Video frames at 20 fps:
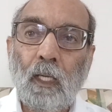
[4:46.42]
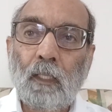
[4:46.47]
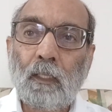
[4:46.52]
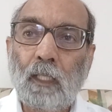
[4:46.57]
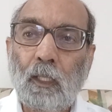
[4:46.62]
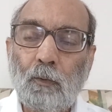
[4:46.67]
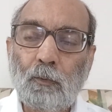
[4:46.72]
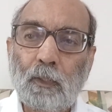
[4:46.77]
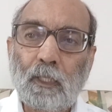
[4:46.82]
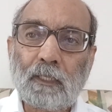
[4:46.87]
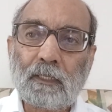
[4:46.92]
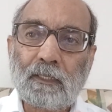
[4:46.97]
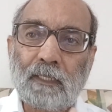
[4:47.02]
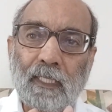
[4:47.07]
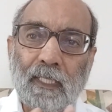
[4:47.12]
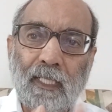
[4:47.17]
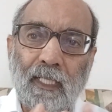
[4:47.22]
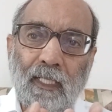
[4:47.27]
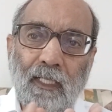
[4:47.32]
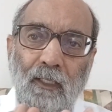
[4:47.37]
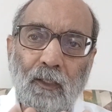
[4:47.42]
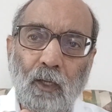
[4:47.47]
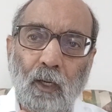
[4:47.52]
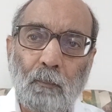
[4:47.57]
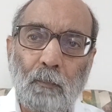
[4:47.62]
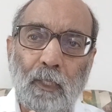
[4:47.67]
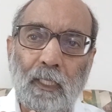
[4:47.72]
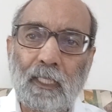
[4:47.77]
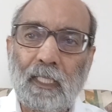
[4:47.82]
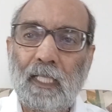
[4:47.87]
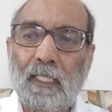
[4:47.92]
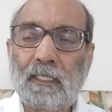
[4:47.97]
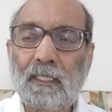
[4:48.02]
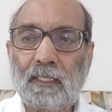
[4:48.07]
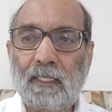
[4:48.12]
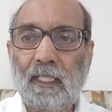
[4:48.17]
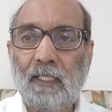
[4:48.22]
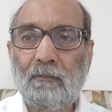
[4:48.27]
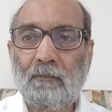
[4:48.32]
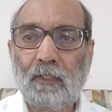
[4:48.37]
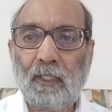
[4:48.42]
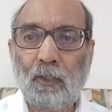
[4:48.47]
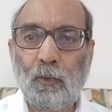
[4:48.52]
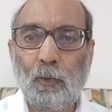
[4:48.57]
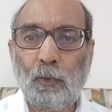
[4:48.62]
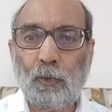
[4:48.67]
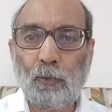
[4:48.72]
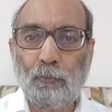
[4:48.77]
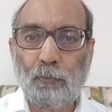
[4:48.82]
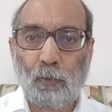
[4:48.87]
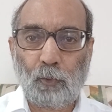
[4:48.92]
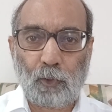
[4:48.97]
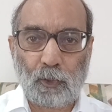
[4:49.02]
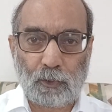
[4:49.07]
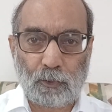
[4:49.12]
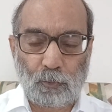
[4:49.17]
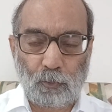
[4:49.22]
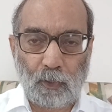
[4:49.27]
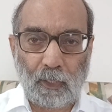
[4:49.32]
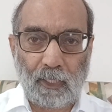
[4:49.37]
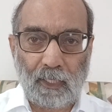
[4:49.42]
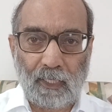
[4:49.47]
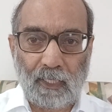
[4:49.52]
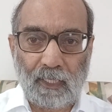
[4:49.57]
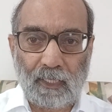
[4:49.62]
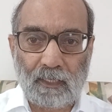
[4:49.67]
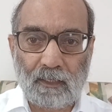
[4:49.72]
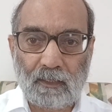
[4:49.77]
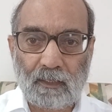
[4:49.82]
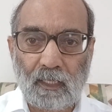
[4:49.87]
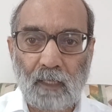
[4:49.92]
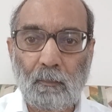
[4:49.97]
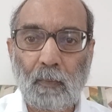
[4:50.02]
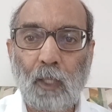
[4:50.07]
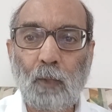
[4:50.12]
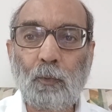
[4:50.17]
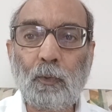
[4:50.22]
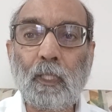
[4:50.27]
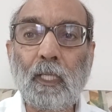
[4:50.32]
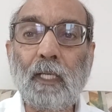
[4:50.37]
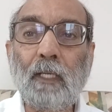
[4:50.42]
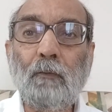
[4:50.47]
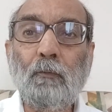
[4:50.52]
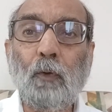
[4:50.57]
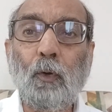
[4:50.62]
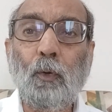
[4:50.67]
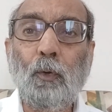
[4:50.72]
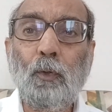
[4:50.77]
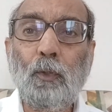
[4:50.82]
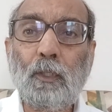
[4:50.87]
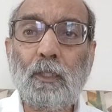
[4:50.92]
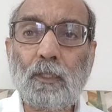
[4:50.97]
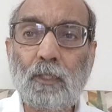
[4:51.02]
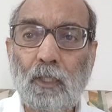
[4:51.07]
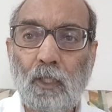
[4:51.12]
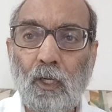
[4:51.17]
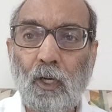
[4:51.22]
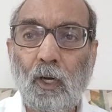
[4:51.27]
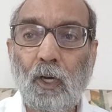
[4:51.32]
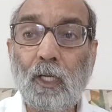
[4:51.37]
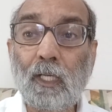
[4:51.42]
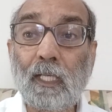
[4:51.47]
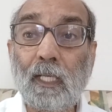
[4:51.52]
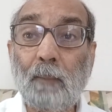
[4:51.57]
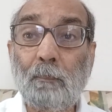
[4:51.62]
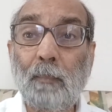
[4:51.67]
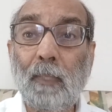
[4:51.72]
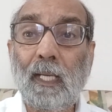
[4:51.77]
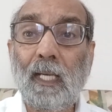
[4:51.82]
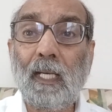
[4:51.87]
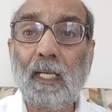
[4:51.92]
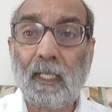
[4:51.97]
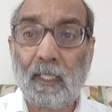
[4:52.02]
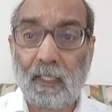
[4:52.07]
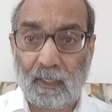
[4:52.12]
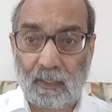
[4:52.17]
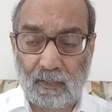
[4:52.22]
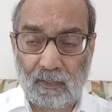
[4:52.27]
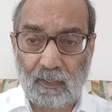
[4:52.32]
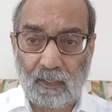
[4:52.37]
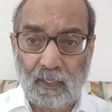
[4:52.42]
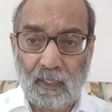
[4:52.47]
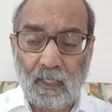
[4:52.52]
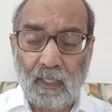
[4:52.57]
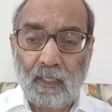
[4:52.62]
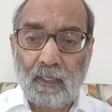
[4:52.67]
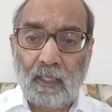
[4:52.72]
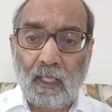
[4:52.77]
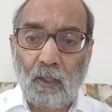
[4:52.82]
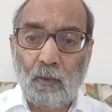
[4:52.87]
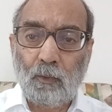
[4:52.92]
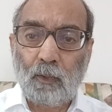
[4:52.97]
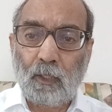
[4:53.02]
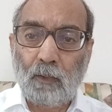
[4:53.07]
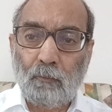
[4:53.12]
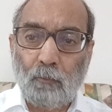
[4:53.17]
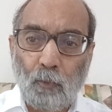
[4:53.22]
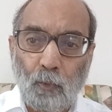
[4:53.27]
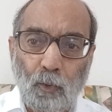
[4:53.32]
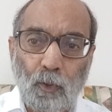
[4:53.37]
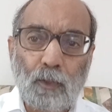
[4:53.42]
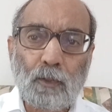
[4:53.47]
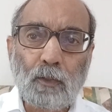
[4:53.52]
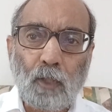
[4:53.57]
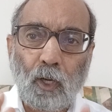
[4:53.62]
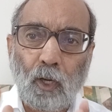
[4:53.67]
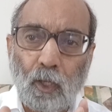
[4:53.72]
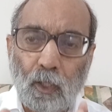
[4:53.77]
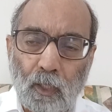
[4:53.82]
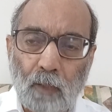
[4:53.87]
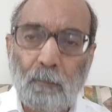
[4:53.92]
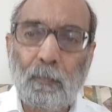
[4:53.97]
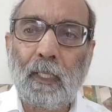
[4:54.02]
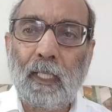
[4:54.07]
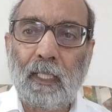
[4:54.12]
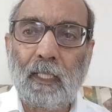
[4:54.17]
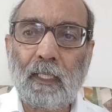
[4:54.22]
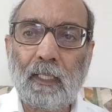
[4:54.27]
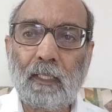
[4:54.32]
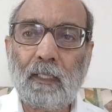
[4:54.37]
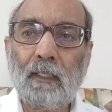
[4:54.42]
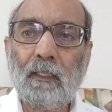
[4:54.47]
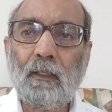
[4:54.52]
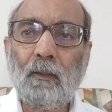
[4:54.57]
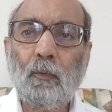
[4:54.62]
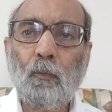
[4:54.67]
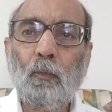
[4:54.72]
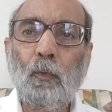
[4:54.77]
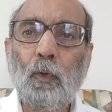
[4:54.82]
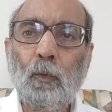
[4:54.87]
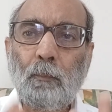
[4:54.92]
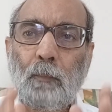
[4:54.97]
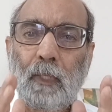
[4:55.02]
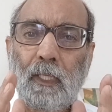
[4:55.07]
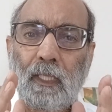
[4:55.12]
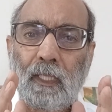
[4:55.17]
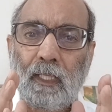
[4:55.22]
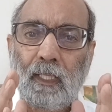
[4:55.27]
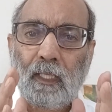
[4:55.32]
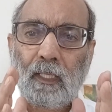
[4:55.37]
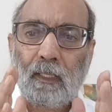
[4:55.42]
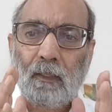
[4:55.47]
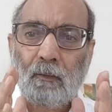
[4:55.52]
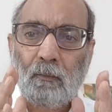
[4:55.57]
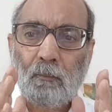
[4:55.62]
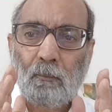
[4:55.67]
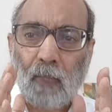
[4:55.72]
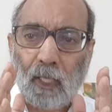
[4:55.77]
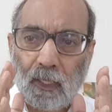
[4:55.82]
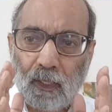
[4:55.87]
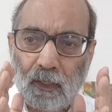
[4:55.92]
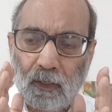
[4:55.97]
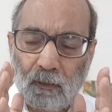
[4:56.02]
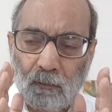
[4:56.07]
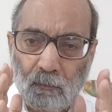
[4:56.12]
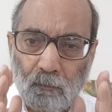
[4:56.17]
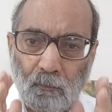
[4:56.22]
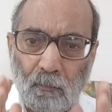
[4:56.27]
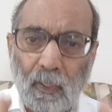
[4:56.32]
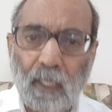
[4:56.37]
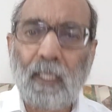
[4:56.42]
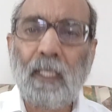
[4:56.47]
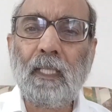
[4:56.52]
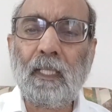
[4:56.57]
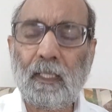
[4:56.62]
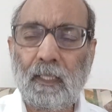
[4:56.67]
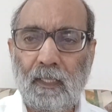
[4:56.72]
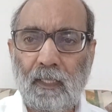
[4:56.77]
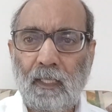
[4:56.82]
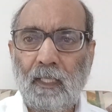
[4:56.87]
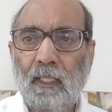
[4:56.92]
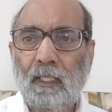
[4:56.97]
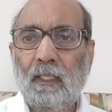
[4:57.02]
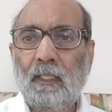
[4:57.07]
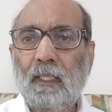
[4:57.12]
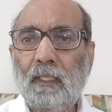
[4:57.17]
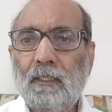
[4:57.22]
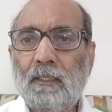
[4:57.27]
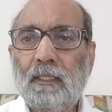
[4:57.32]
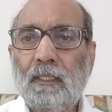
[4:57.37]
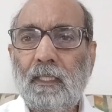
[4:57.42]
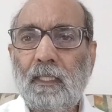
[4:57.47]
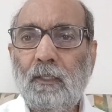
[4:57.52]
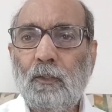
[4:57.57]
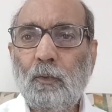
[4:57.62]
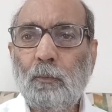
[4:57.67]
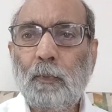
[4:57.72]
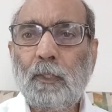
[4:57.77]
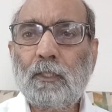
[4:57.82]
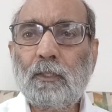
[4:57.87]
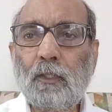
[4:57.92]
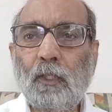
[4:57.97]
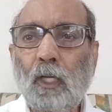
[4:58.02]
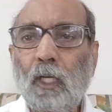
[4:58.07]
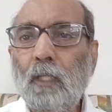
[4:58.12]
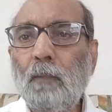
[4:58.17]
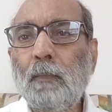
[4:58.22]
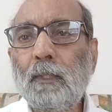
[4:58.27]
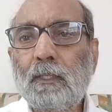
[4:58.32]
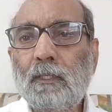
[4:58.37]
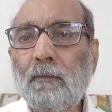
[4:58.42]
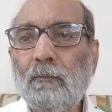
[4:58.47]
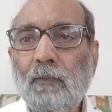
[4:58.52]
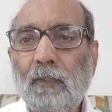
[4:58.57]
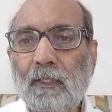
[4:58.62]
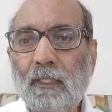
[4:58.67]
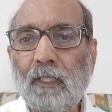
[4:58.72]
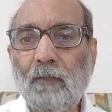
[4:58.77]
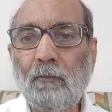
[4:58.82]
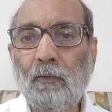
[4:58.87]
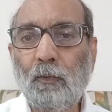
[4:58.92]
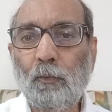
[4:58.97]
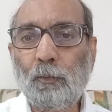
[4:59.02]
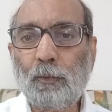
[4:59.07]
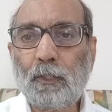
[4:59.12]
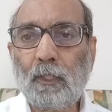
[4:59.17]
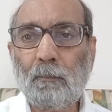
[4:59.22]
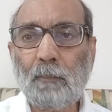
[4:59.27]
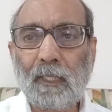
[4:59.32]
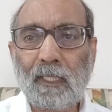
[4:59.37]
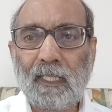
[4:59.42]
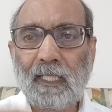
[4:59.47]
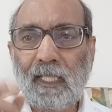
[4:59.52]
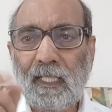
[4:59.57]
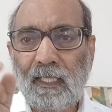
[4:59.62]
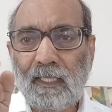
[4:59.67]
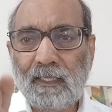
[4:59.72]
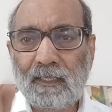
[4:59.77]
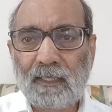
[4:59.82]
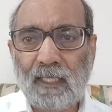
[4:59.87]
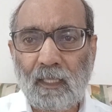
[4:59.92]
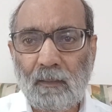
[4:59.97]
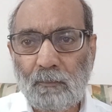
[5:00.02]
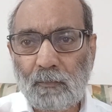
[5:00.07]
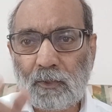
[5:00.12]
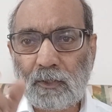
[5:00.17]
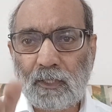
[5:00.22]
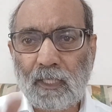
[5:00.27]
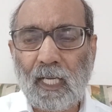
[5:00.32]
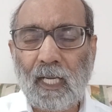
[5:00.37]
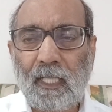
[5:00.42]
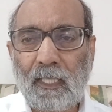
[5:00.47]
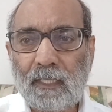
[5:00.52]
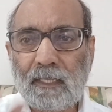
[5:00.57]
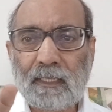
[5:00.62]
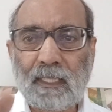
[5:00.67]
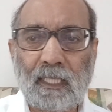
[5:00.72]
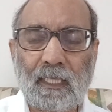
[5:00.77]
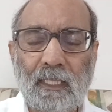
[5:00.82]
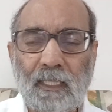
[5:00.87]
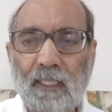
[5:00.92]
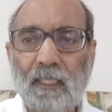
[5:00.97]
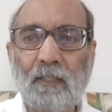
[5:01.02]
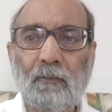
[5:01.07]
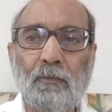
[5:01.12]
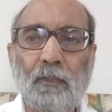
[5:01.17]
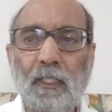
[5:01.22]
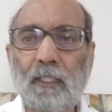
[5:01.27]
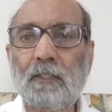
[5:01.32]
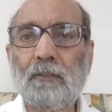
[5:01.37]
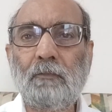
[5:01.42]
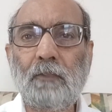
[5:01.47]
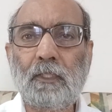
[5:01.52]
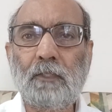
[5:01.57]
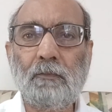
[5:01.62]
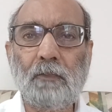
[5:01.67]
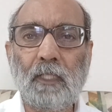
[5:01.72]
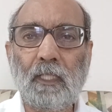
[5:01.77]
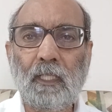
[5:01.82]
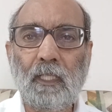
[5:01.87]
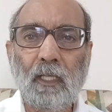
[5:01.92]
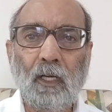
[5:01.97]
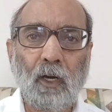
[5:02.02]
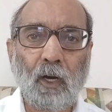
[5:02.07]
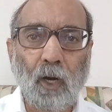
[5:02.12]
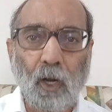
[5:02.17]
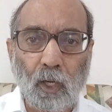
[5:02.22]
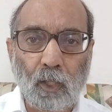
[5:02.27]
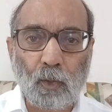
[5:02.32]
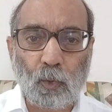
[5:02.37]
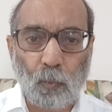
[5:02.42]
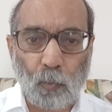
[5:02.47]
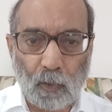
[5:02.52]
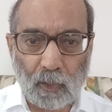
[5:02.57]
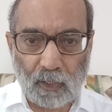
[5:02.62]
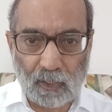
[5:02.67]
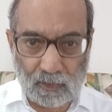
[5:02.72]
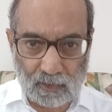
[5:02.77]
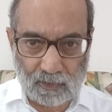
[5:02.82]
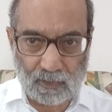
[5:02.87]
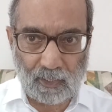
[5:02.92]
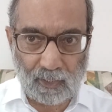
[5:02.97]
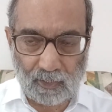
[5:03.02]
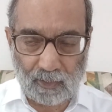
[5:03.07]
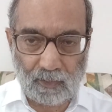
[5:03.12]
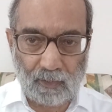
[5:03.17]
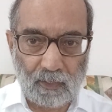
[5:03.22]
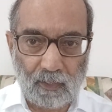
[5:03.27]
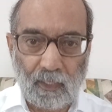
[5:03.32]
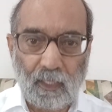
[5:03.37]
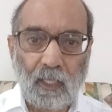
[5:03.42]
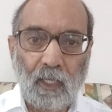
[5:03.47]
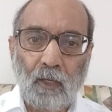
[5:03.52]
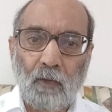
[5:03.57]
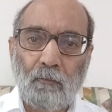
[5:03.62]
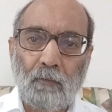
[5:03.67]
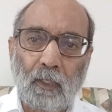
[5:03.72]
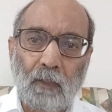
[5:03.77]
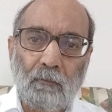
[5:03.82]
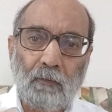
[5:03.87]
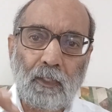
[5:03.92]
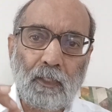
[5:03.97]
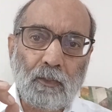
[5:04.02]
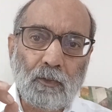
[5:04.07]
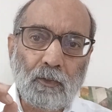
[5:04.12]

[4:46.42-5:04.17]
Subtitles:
Now, the second nomenclature that we are going to focus today is about the revolt or rebellion. Now, revolt or rebellion would be by many considered to be synonymous with revolution, but there is some slight subtle difference which we ought to understand. When we